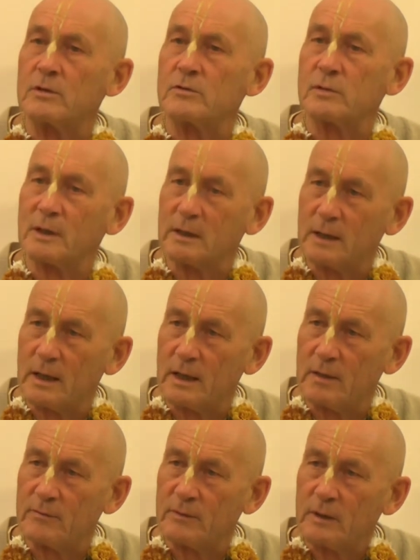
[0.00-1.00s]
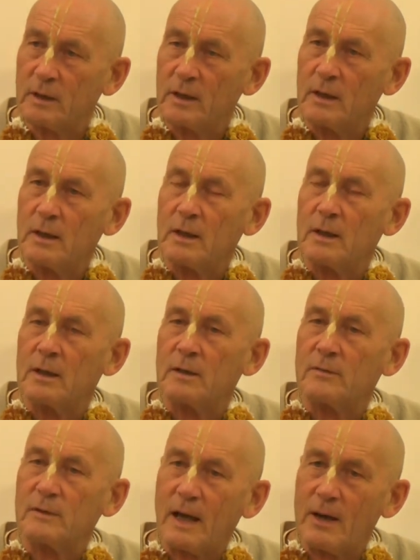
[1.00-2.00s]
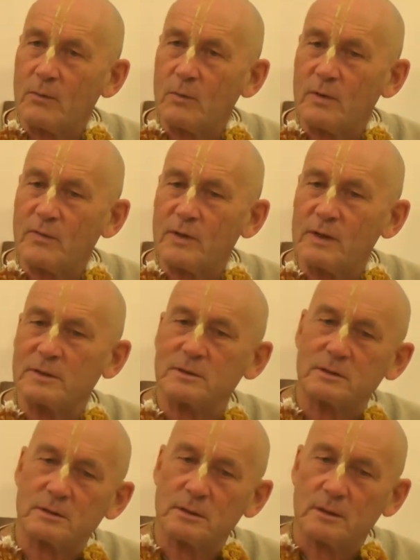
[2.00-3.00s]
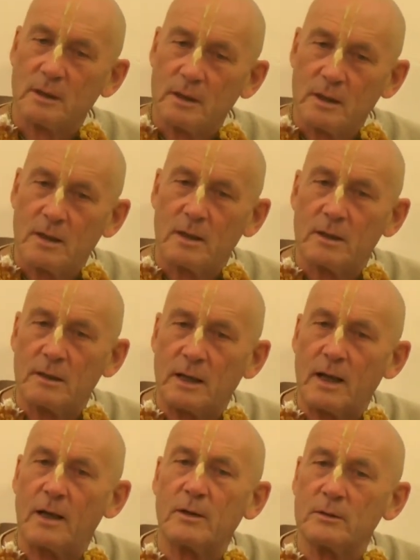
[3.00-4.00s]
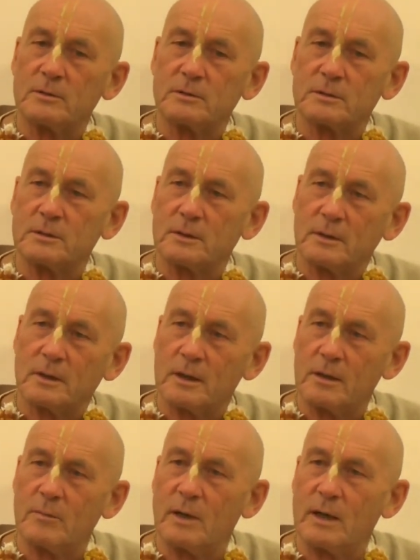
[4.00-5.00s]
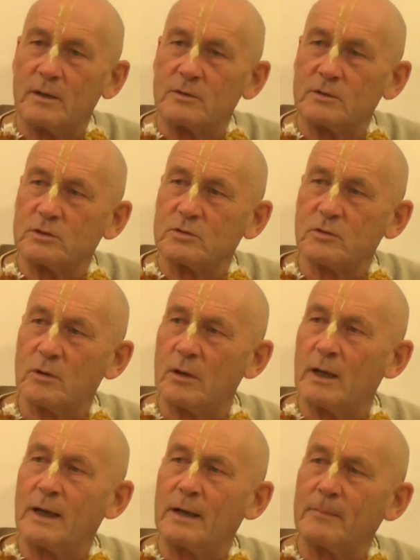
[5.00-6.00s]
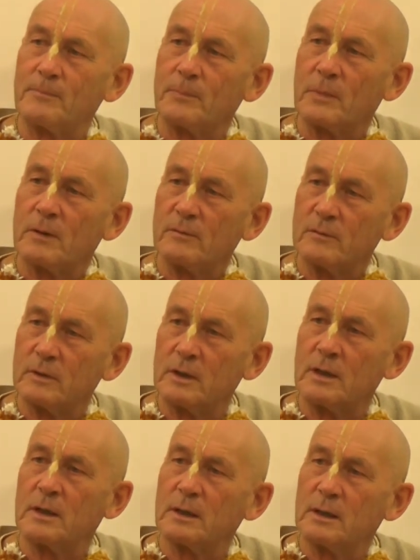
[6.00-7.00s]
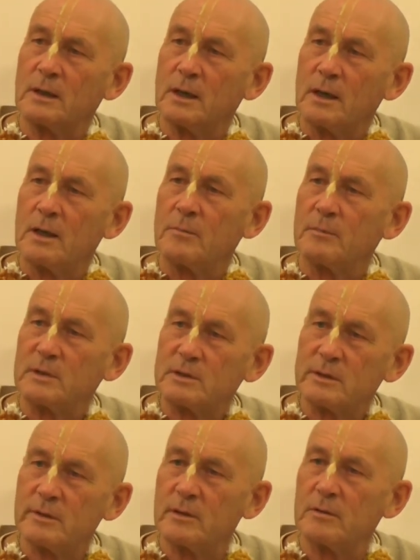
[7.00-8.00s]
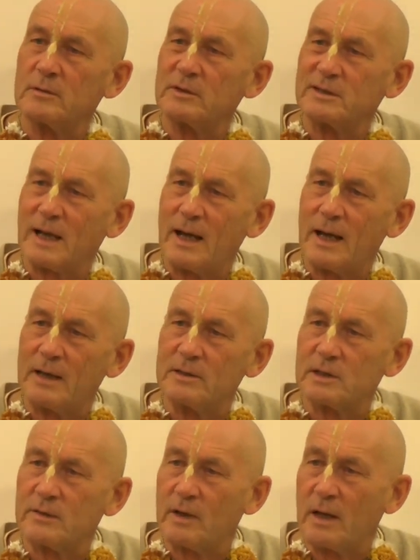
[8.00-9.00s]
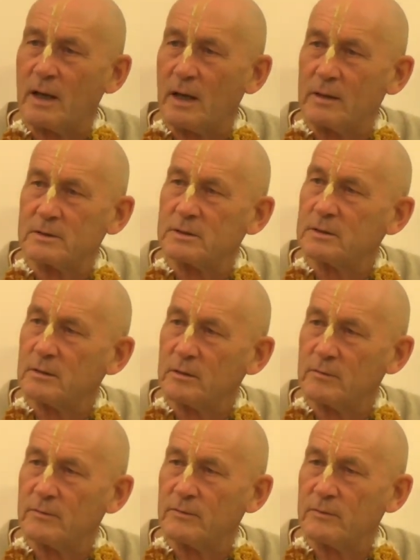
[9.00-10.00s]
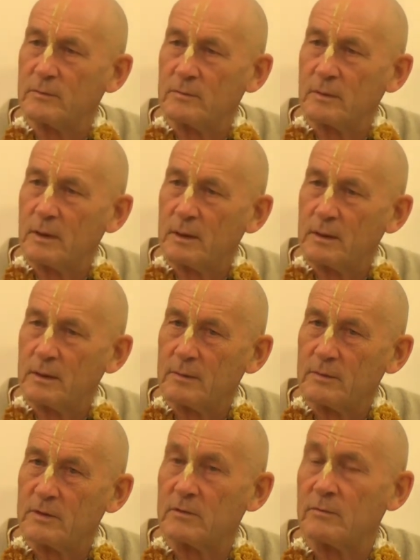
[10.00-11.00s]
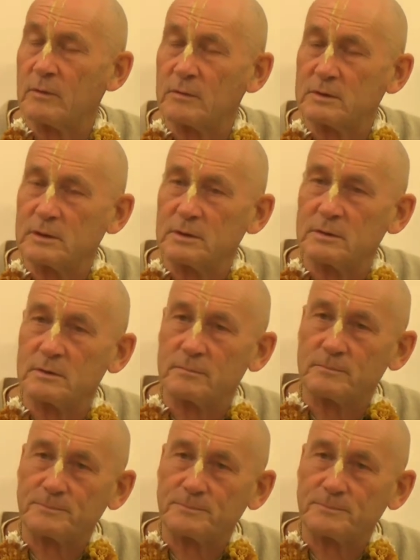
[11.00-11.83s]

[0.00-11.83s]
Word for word: Nisringadev that with his nails he may destroy the material desires in the hearts of the devotees.